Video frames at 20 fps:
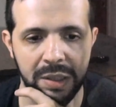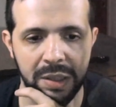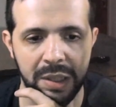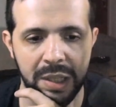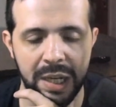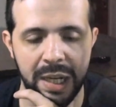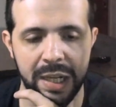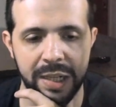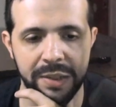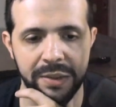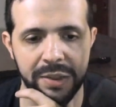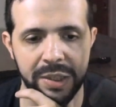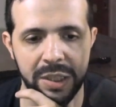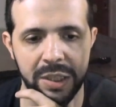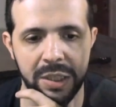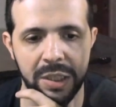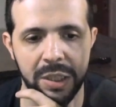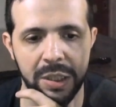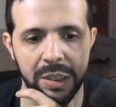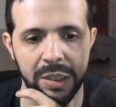and
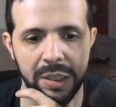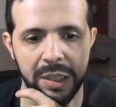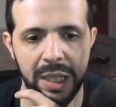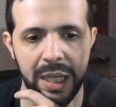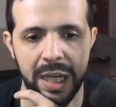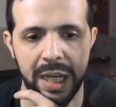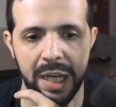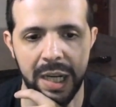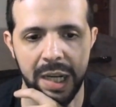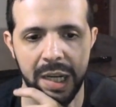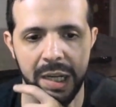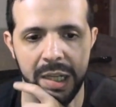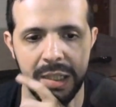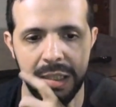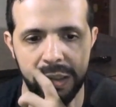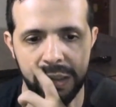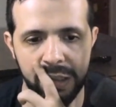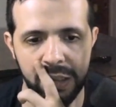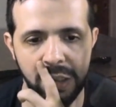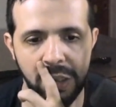return a
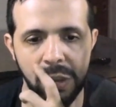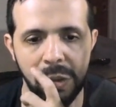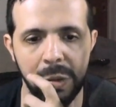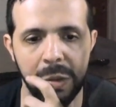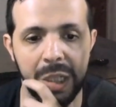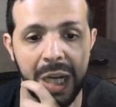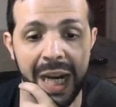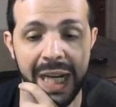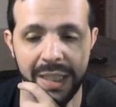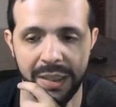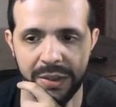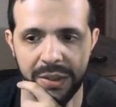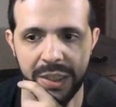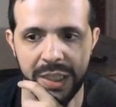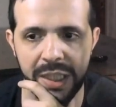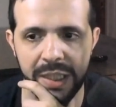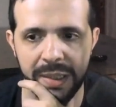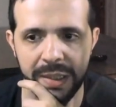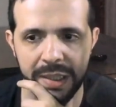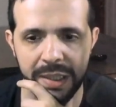new
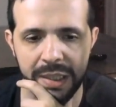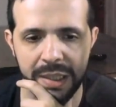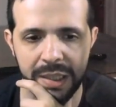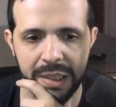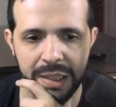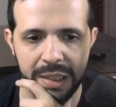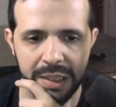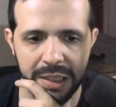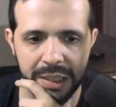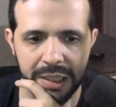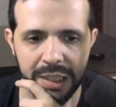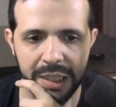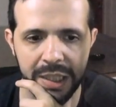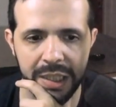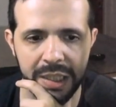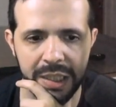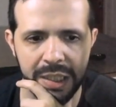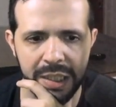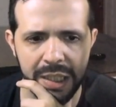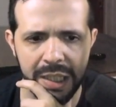country
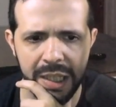here,